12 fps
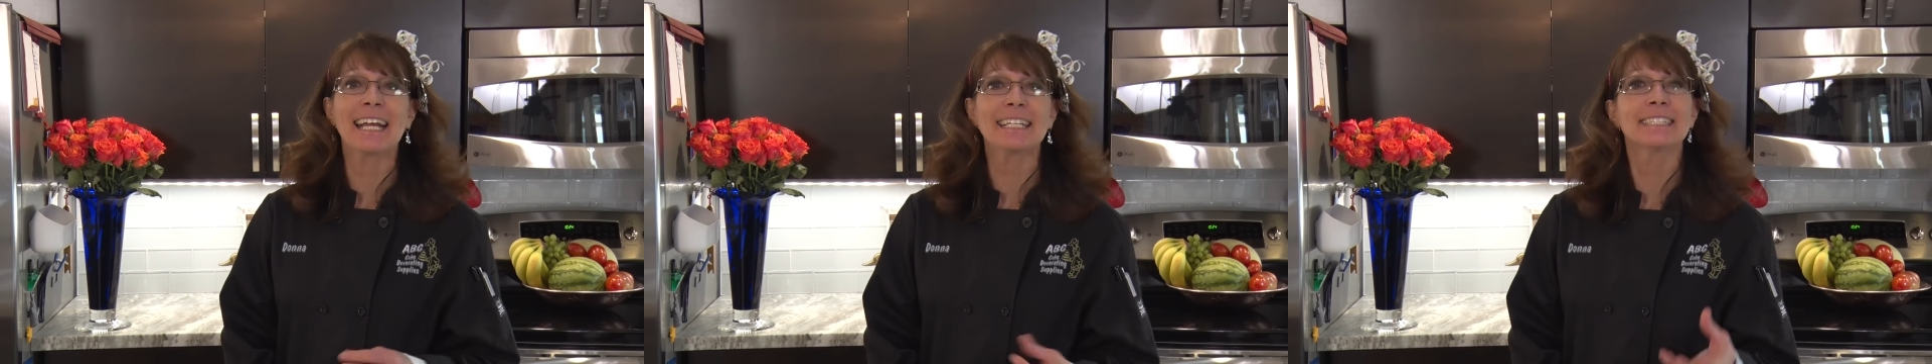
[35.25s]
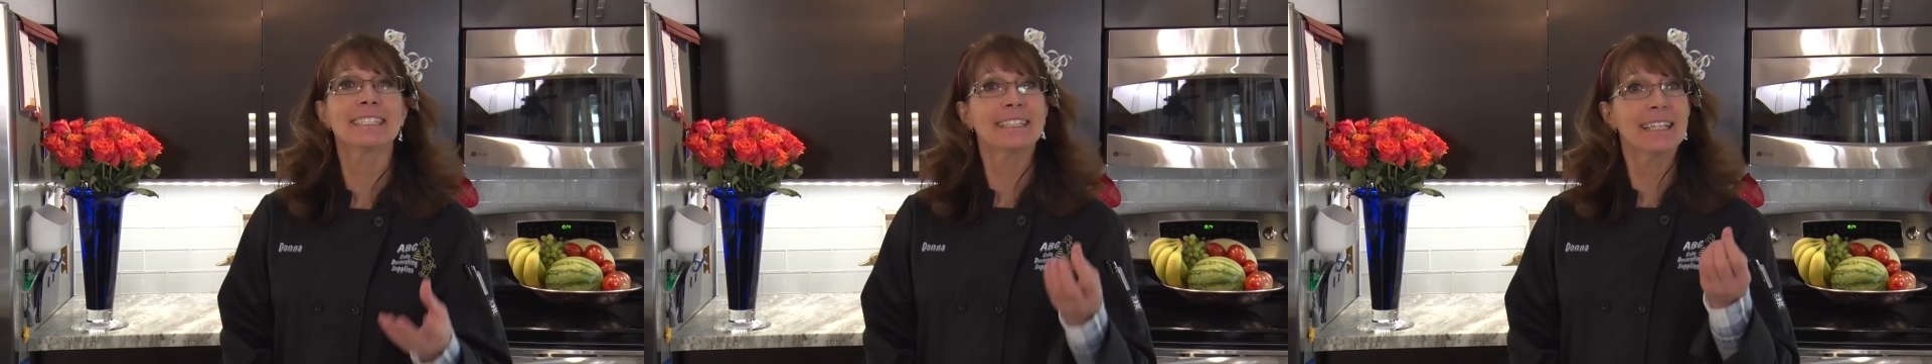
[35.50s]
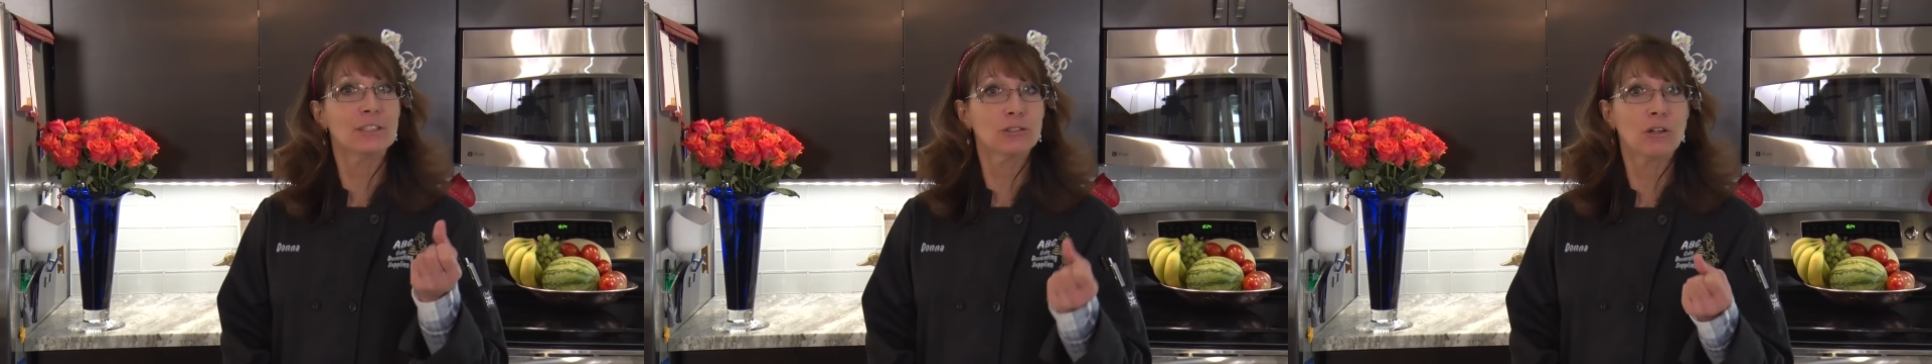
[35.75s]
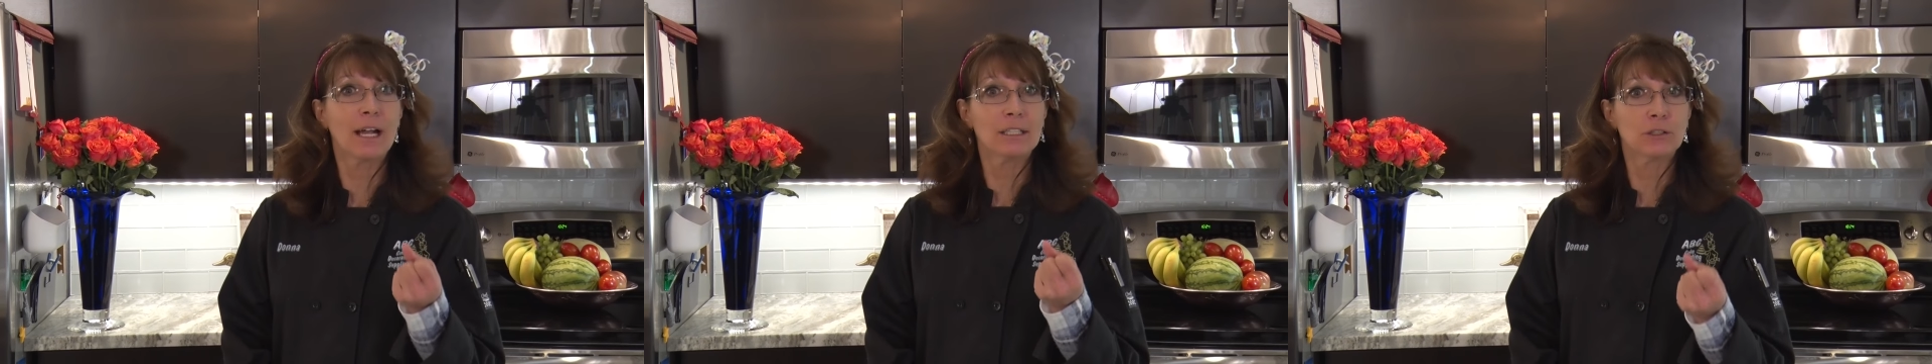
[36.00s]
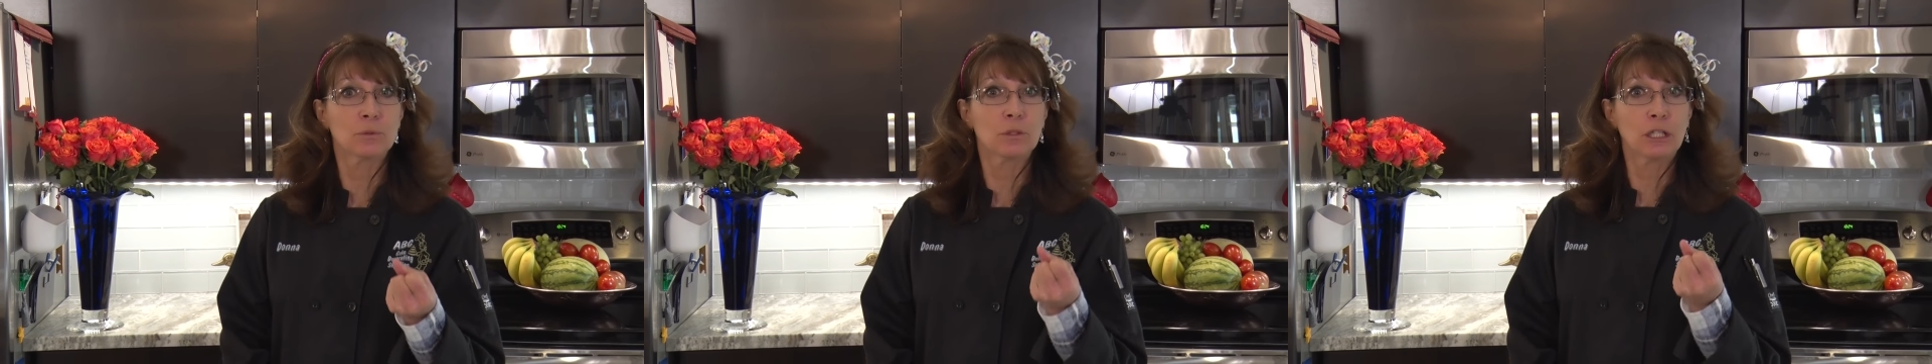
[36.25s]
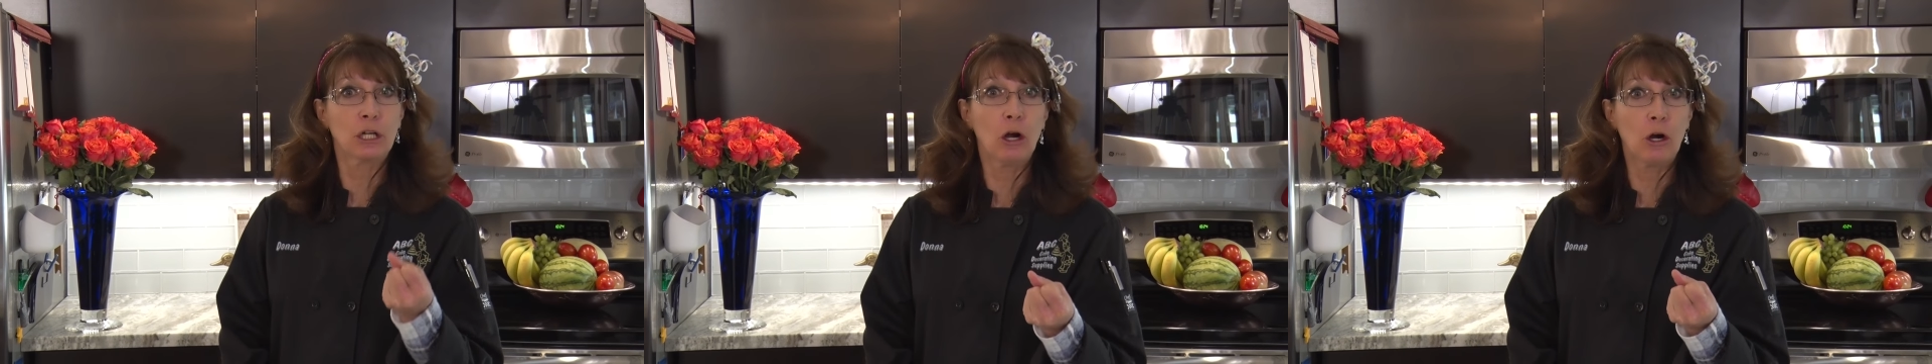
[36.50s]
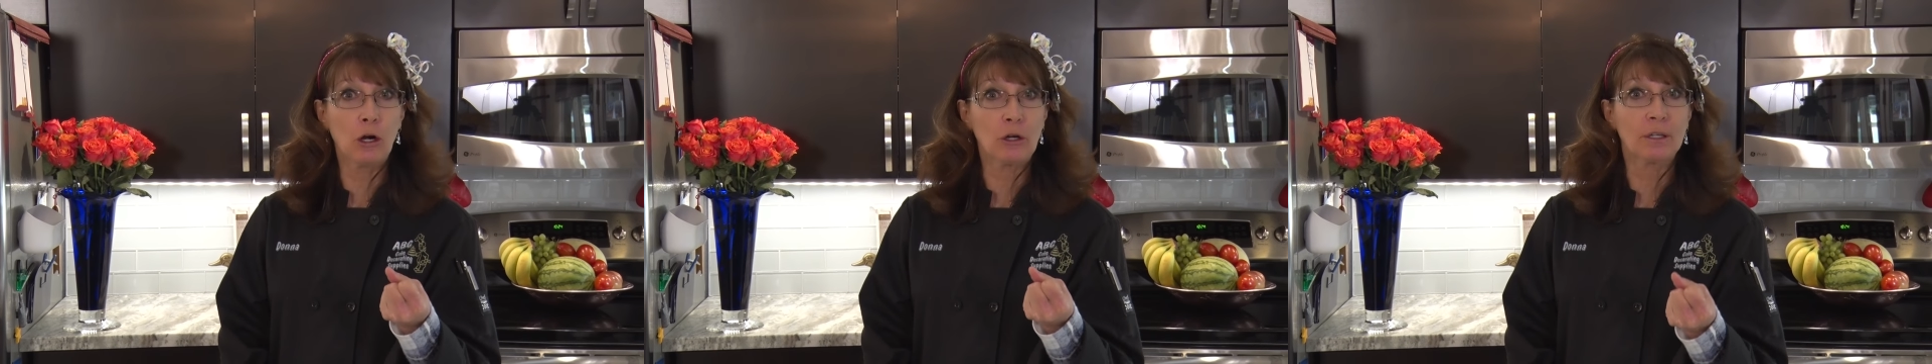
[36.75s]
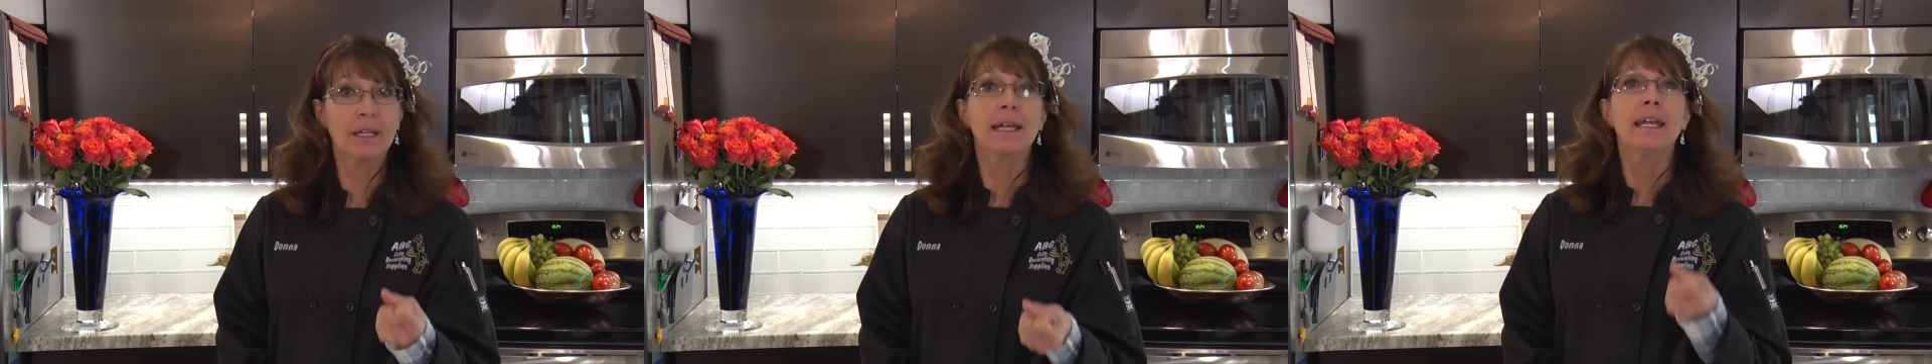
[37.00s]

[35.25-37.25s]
icing that dries really hard.